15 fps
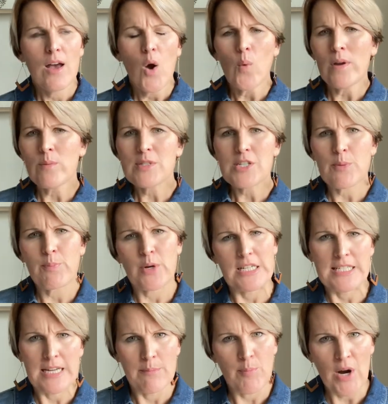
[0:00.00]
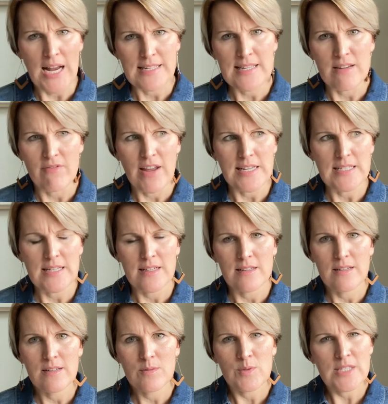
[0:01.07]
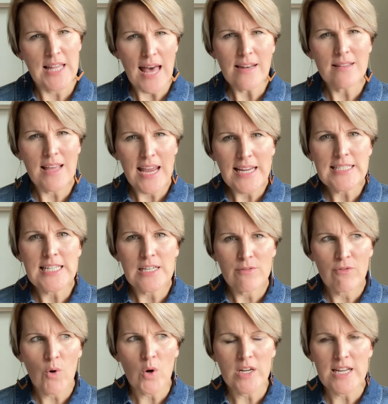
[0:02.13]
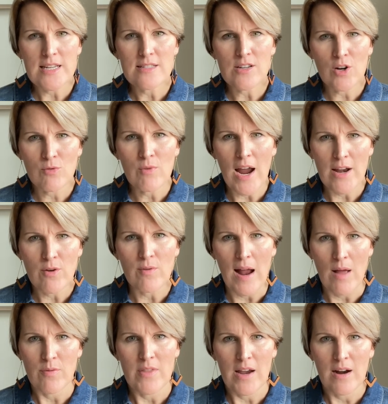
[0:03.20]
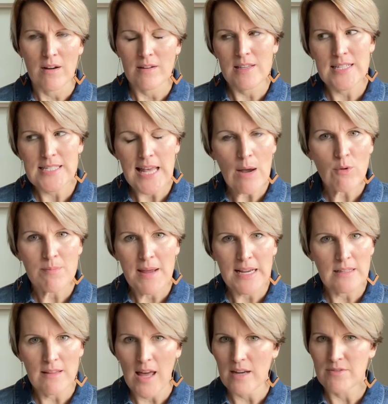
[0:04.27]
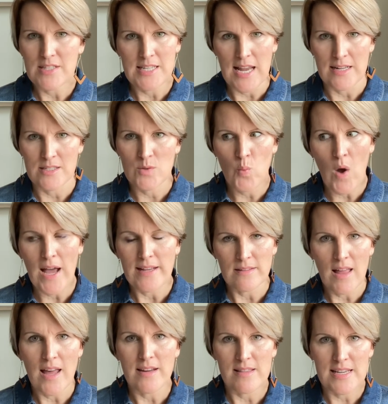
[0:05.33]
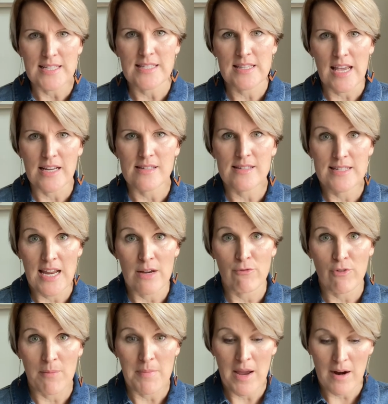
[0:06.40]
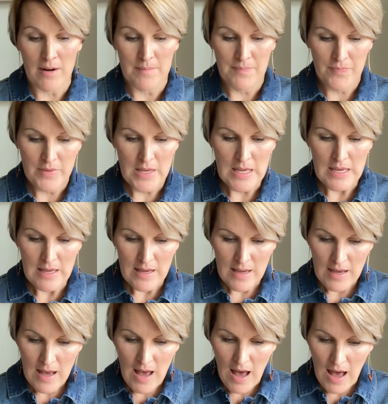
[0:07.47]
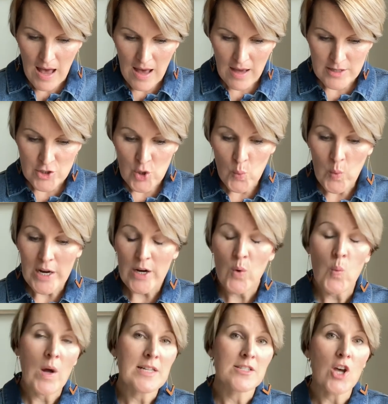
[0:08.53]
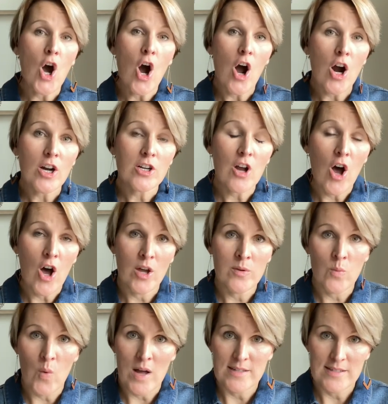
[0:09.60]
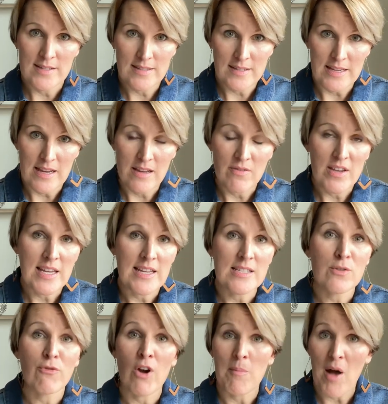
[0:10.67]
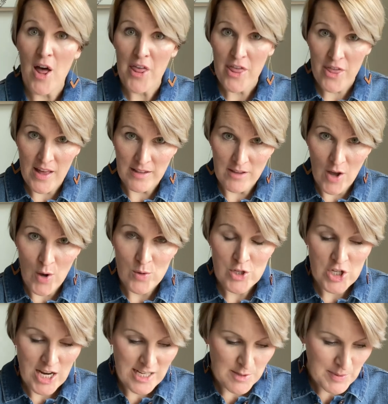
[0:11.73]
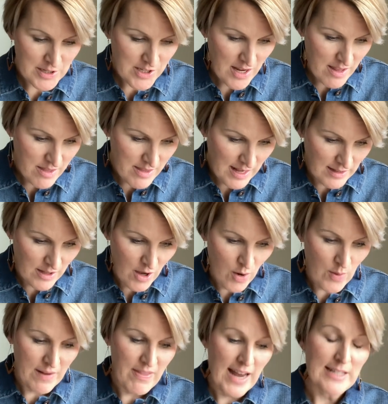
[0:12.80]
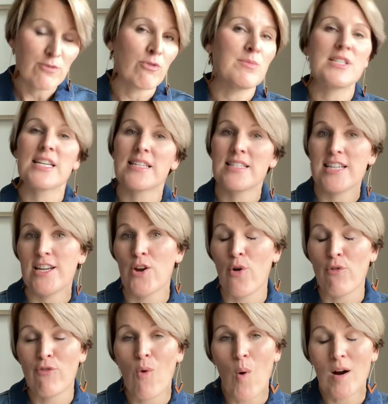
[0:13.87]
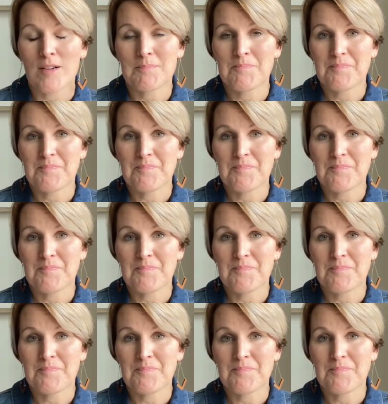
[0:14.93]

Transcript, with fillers: When was the printing press invented? Was that in the 1840s or right around there? Because that would make a lot of sense why a lot of these things date from there. Uh, to wear one's heart on one's sleeve is from Othello, Shakespeare's Othello, and that's from 1604.